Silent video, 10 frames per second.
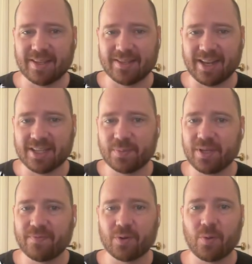as it has
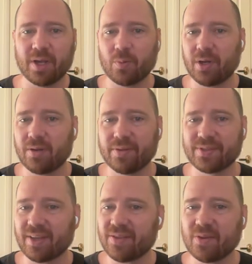been for quite a while, the
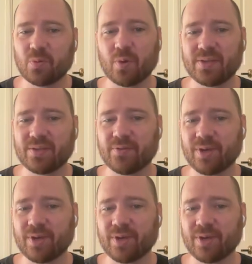southern and western